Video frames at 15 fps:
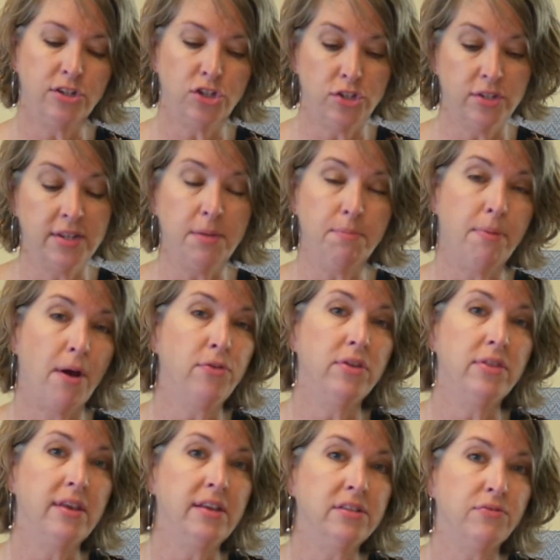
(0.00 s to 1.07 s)
Did you see both
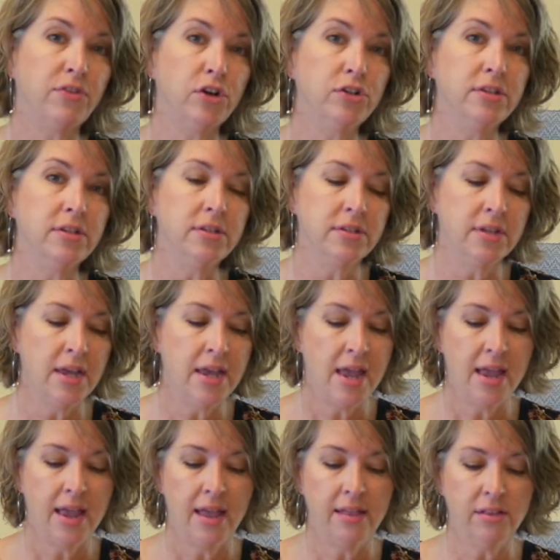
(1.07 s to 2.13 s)
of these verses
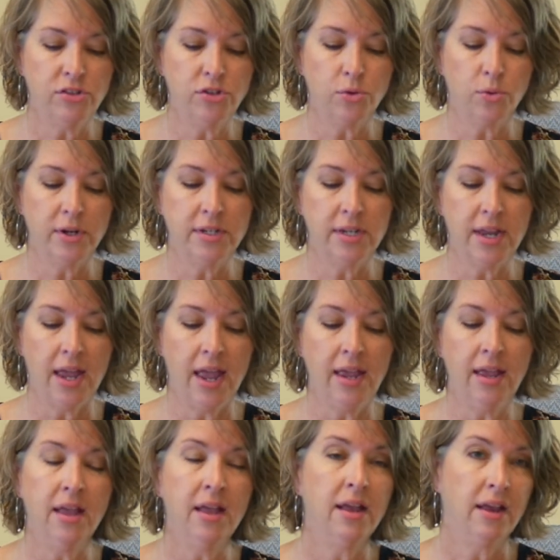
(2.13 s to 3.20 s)
in the story
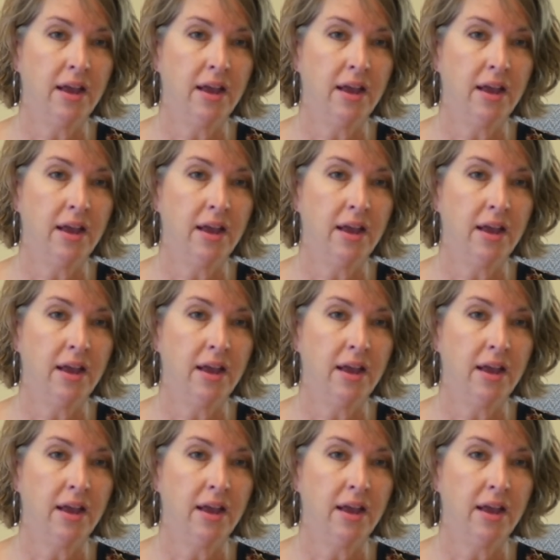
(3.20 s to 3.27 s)
today?